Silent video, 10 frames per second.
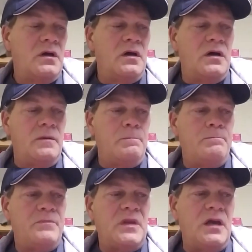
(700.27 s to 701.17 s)

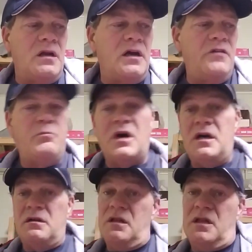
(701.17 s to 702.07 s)
And I've
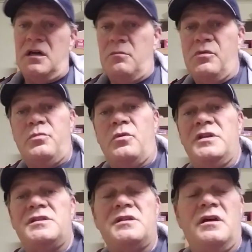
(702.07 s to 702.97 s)
bought a lot of Blue
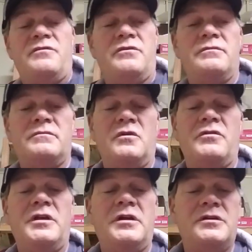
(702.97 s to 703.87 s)
Point stuff
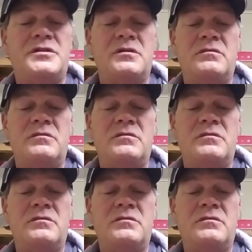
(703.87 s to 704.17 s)
over the years.